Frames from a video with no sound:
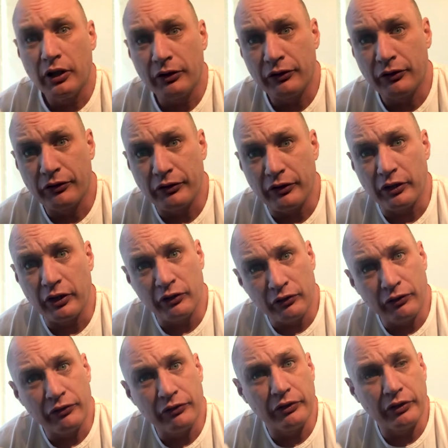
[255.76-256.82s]
It's an
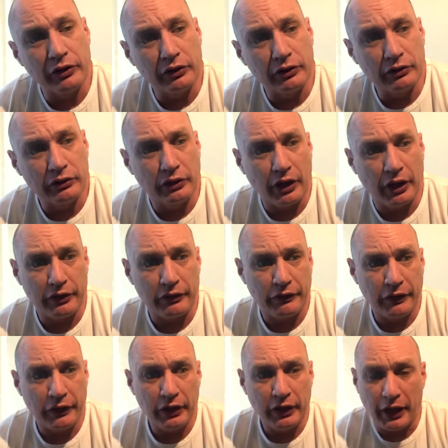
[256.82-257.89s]
interesting kind of
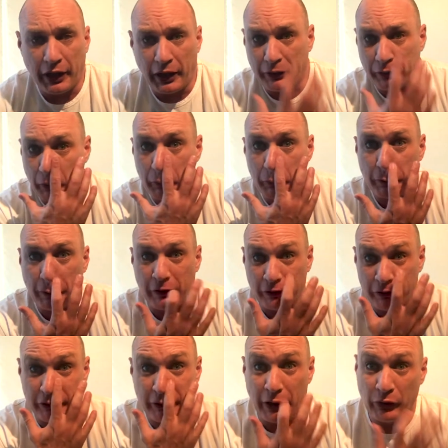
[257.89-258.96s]
thing, and I don't
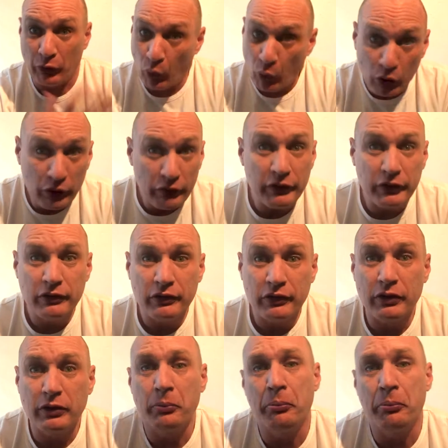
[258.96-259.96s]
understand all of it,